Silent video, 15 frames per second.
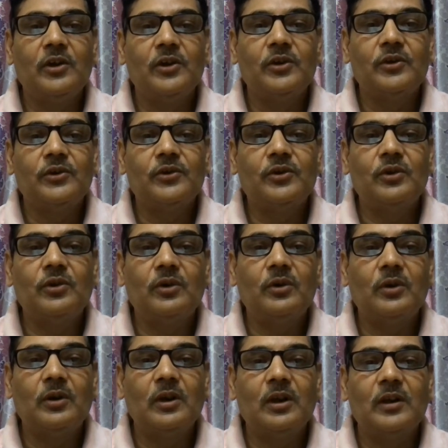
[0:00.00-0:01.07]
So
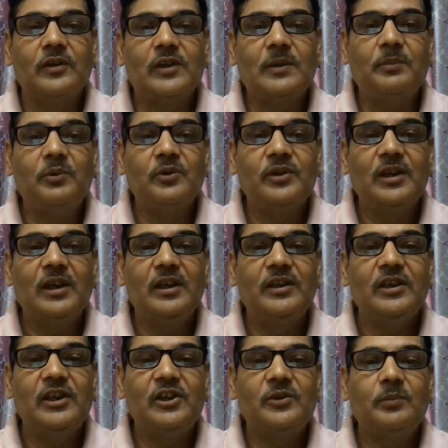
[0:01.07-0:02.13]
Suppose there is
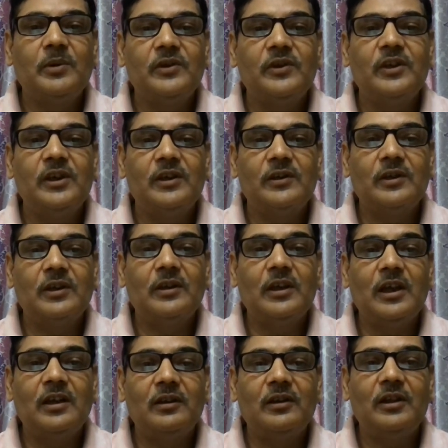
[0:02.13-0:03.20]
a species,
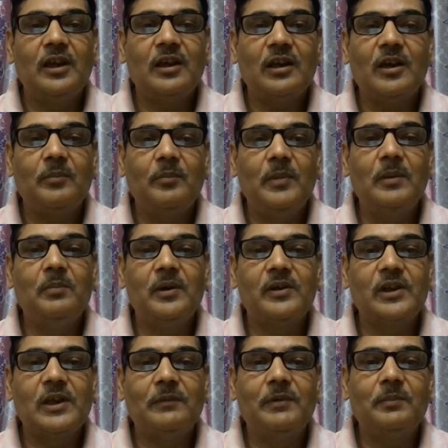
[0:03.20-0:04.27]
there, there are members
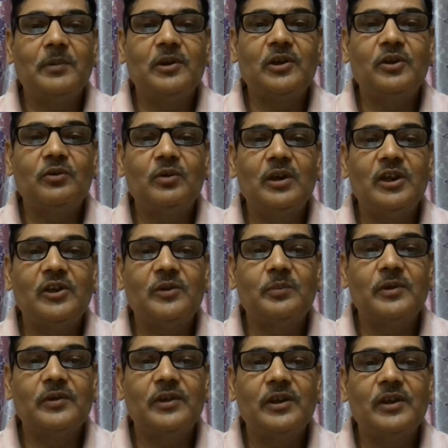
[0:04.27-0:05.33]
of a particular
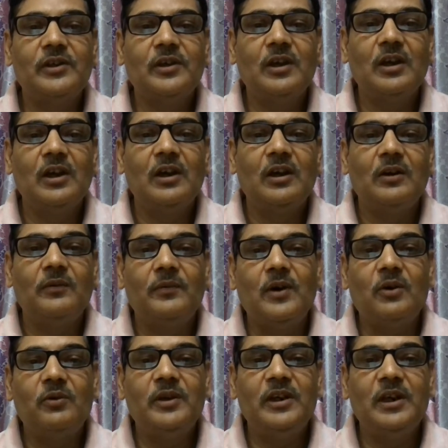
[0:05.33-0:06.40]
species
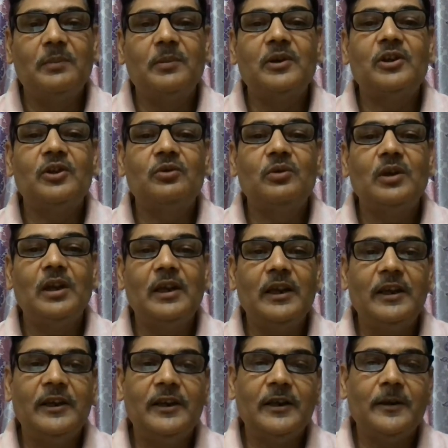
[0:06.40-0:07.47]
found in a particular
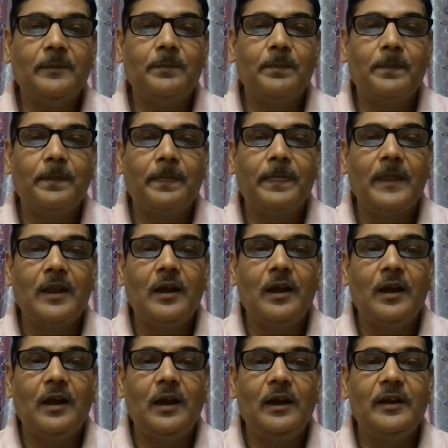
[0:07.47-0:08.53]
area.
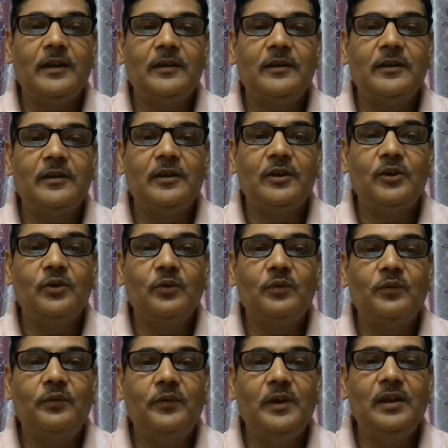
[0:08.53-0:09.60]
And uh, you
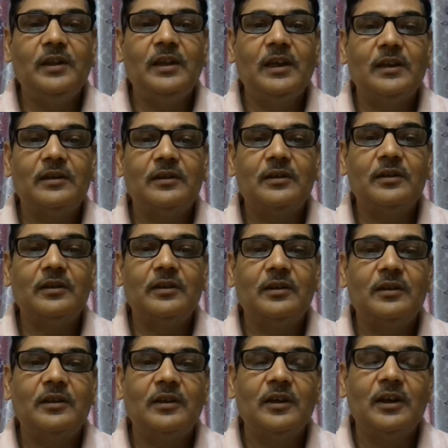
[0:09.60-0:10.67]
feel that
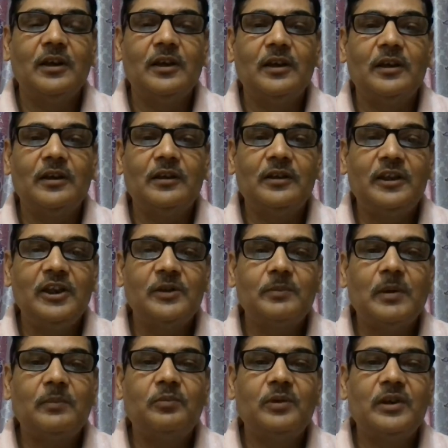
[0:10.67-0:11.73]
uh, uh, this
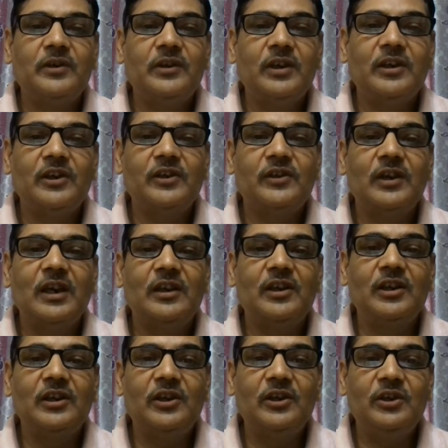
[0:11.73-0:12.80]
population is getting
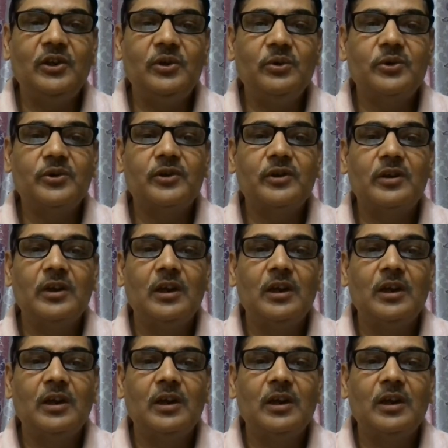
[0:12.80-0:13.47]
reduced.